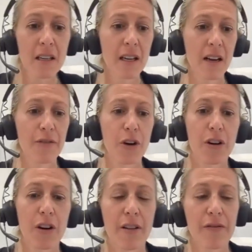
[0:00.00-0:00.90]
of
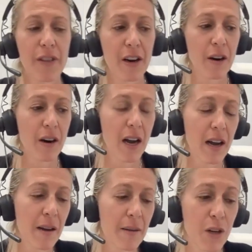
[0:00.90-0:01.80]
their of their
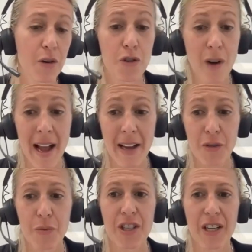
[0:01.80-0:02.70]
um, you know
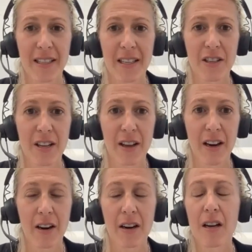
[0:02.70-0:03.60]
trash, which gets into
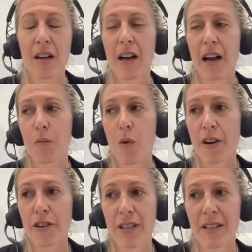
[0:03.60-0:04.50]
their um,
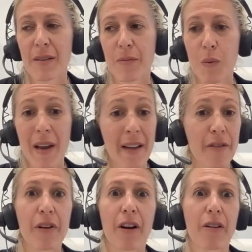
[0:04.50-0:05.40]
water systems. We have a
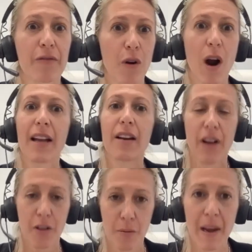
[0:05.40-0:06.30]
ver- variety of
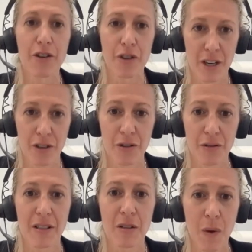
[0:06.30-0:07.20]
other major
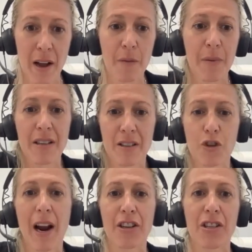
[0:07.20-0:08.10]
issues as well, but
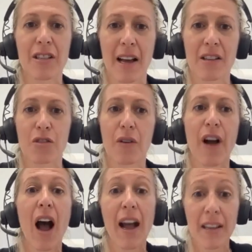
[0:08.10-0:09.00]
trash is not sort of
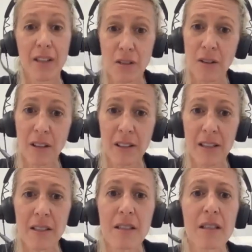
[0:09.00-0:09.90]
highest on the
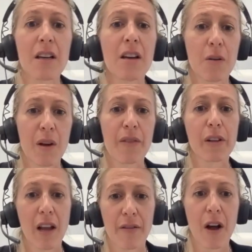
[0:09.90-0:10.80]
list. We have a
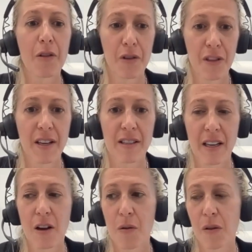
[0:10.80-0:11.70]
lot of other things
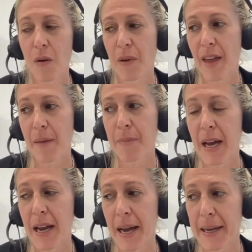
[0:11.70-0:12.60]
that go along with that,
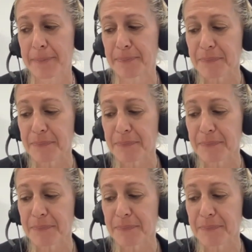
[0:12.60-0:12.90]
but um,